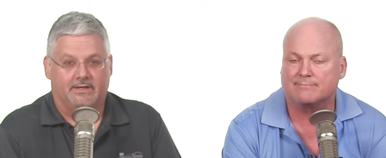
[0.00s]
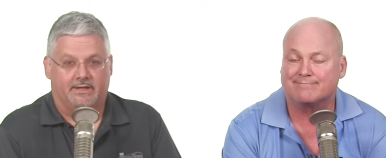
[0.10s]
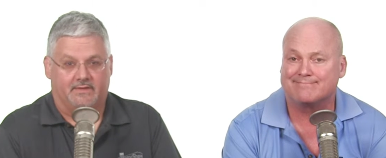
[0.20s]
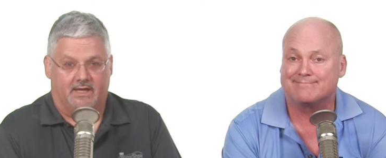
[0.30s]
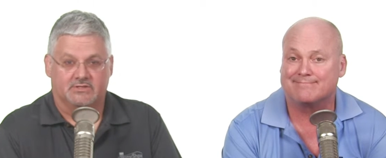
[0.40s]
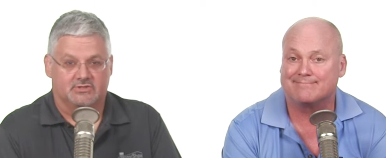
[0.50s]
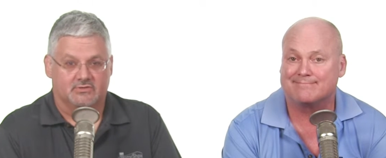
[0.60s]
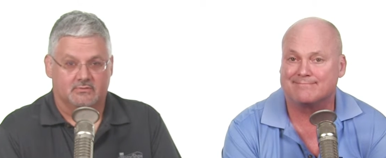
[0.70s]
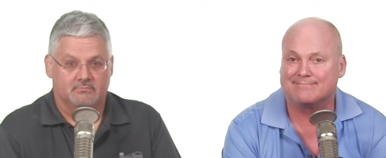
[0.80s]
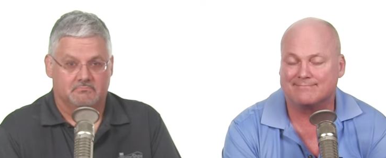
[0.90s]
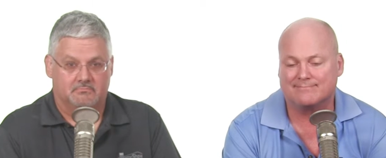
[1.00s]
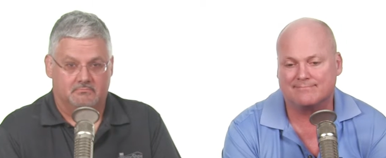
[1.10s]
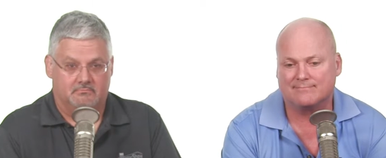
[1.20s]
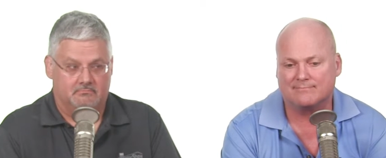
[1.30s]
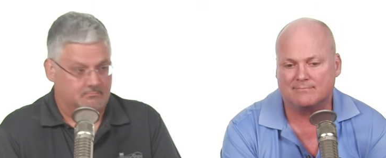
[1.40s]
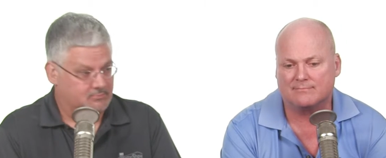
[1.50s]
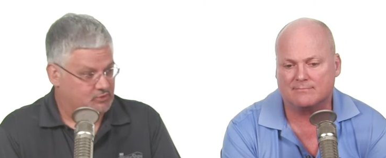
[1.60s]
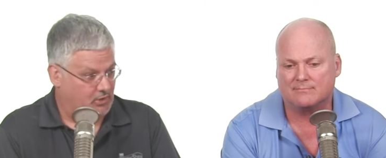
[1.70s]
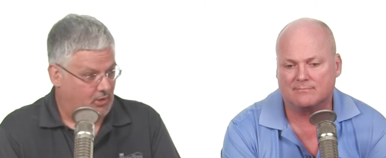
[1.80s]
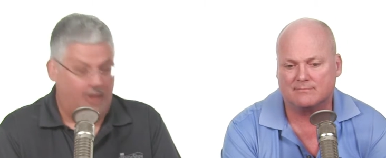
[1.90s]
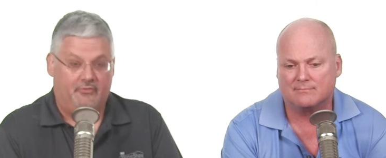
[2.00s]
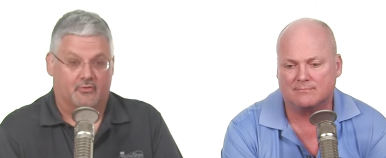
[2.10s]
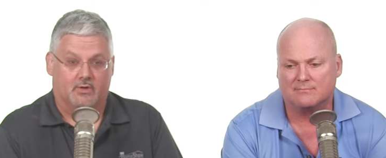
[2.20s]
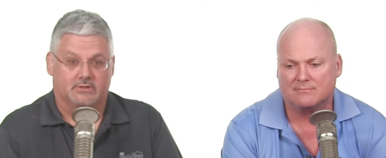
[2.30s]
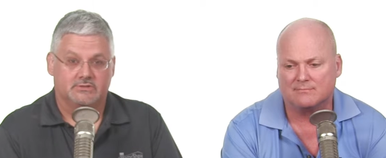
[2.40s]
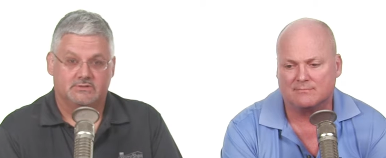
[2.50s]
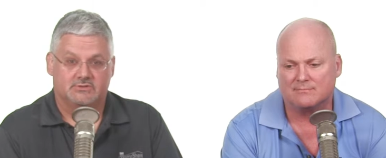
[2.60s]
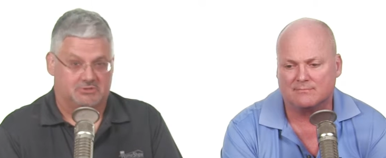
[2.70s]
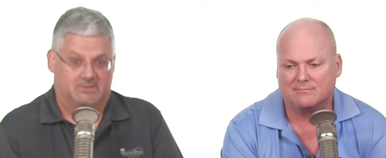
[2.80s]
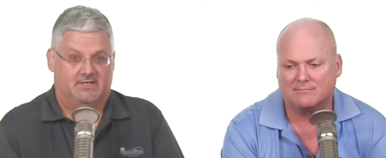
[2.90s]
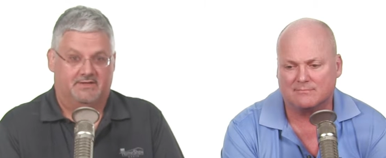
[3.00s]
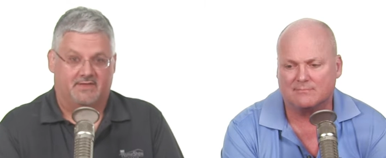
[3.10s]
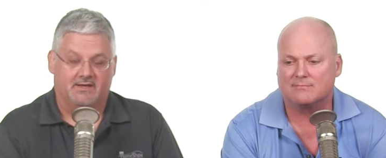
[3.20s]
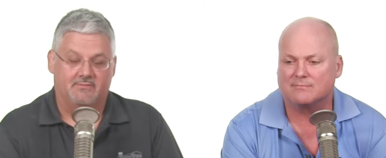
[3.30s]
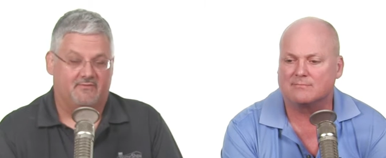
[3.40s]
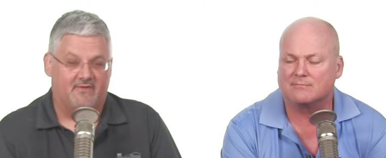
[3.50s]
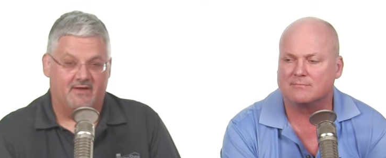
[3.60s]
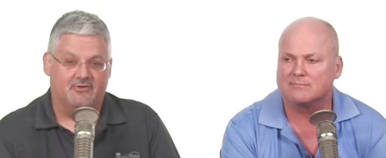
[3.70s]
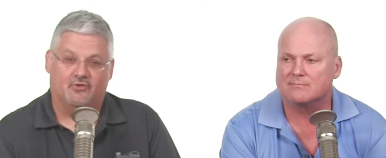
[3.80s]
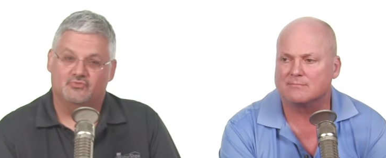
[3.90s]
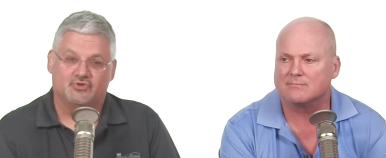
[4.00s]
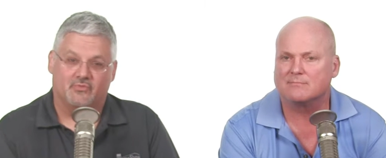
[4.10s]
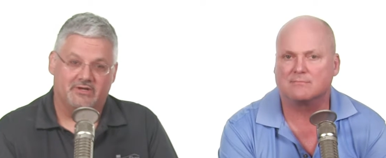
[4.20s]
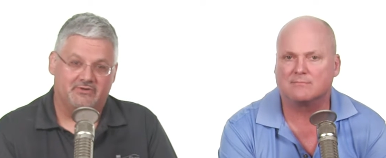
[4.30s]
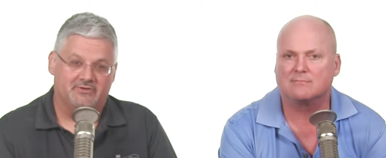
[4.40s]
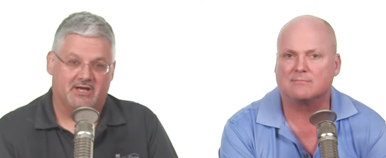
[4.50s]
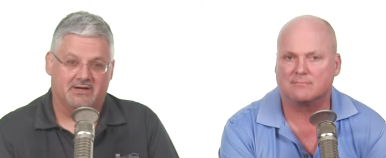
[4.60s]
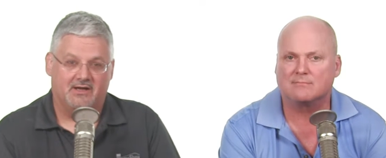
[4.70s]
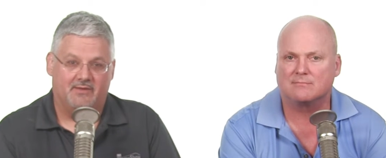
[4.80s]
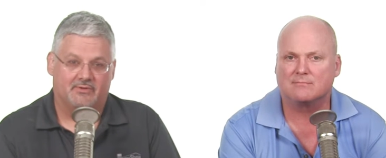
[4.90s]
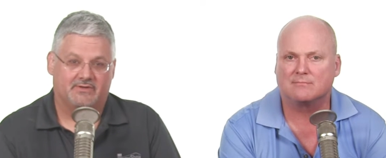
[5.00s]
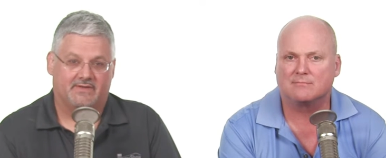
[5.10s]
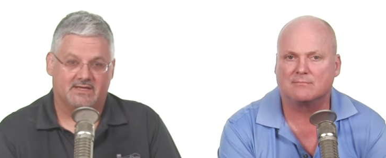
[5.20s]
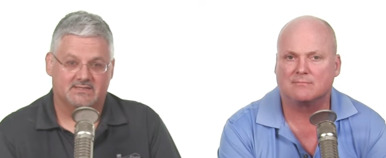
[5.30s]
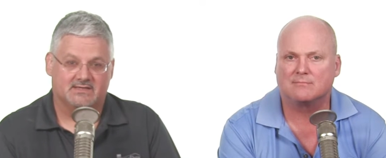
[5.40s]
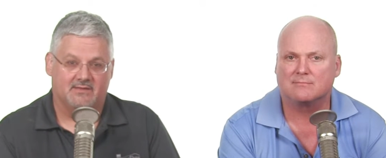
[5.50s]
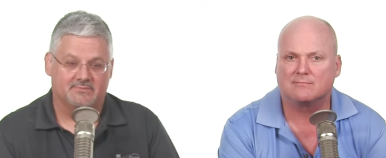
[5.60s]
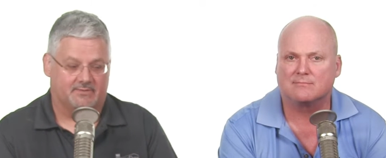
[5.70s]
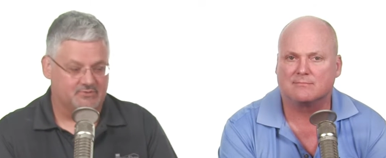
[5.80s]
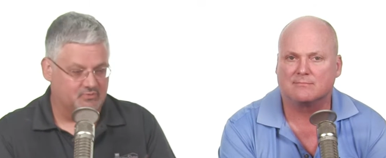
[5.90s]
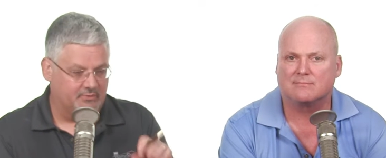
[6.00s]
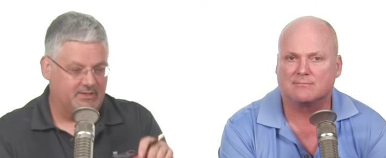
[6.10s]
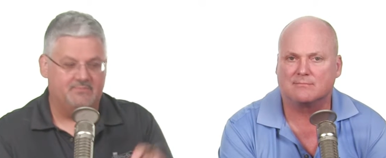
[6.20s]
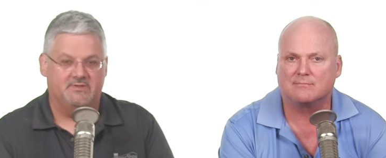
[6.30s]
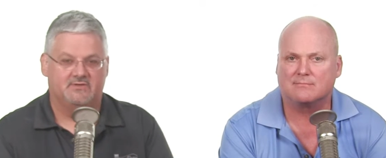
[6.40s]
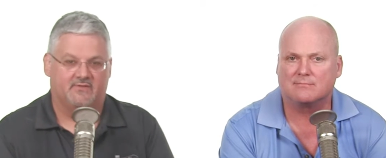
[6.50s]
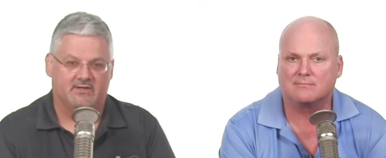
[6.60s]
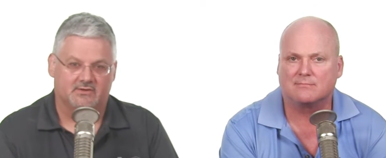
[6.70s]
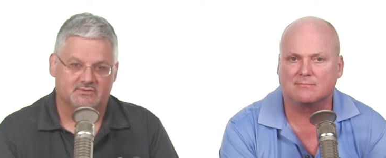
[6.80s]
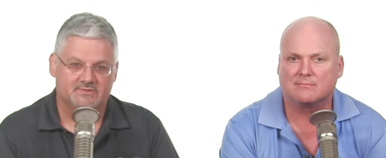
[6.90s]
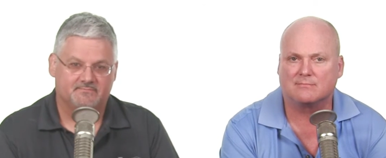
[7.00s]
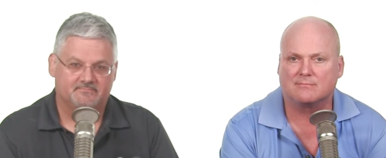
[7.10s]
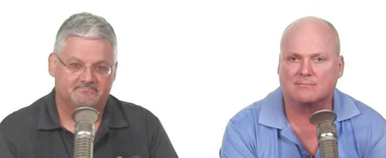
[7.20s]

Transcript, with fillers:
Speaker 1: And the answer other questions just like that can be found at homeshowradio.com under the Ask Tom tab. It's where we keep these videos.